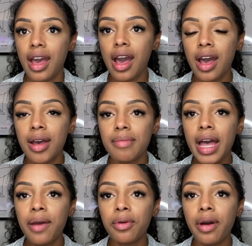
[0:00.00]

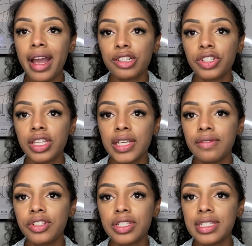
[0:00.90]
I will actually leave
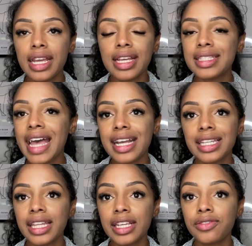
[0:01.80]
just exact
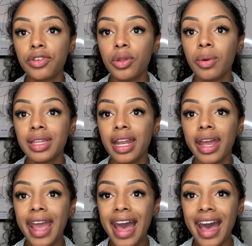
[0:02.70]
link for the one that I
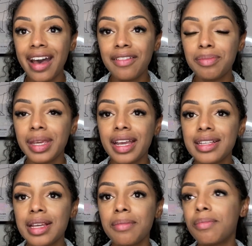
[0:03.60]
have because
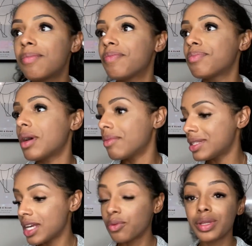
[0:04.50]
I'm probably
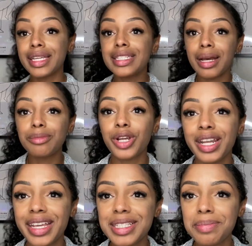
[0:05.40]
sound really dumb trying
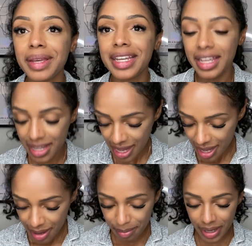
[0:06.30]
to explain it,
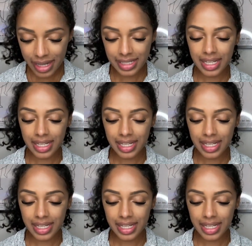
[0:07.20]
but